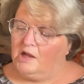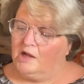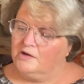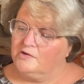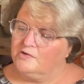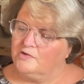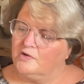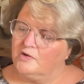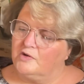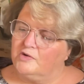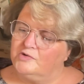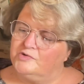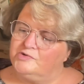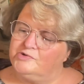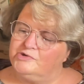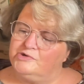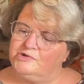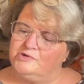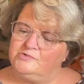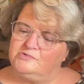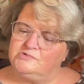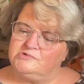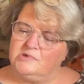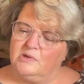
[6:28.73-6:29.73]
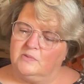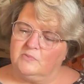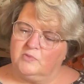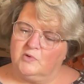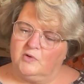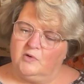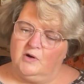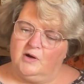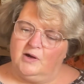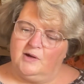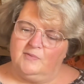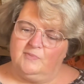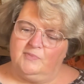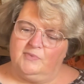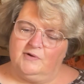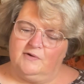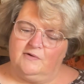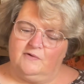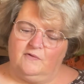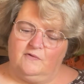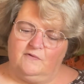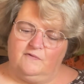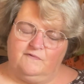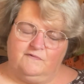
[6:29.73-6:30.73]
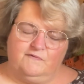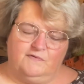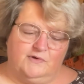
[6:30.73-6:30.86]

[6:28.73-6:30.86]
And you could use up quite a bit of